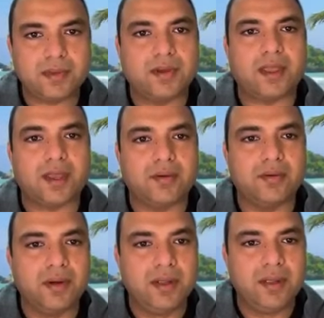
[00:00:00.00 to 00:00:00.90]
Okay,
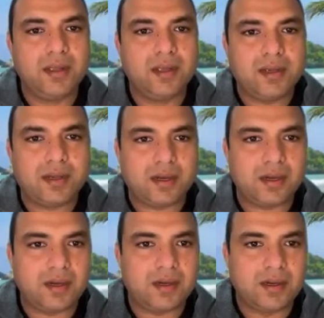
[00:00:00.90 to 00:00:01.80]
cool.
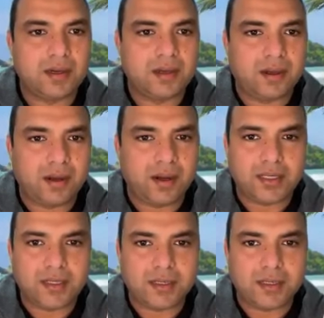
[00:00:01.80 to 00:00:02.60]
Uh, all right.